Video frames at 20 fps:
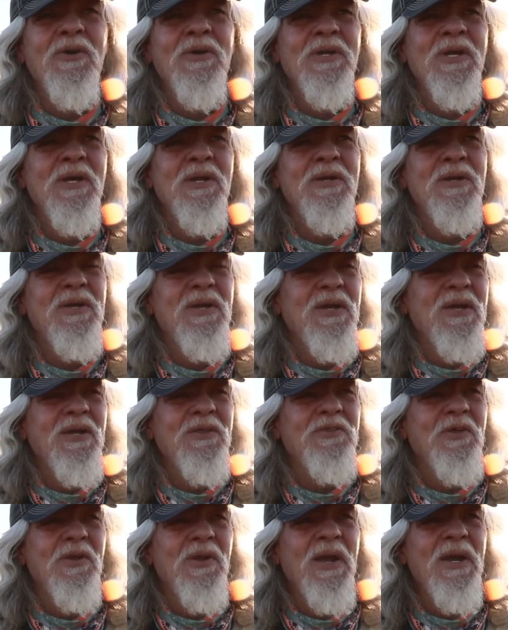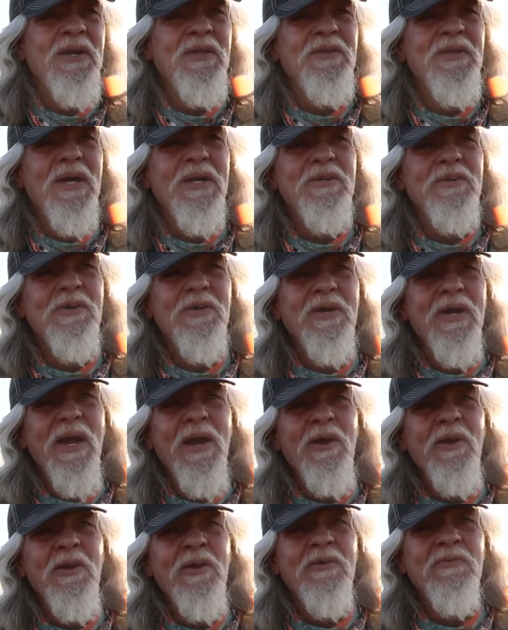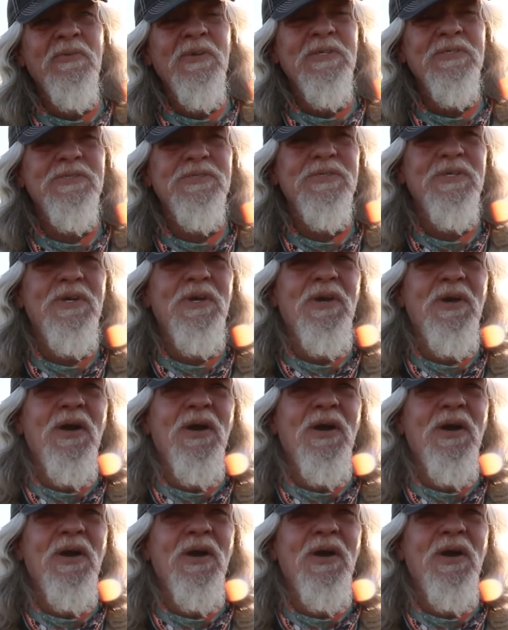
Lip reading: And then the lady that took care of us,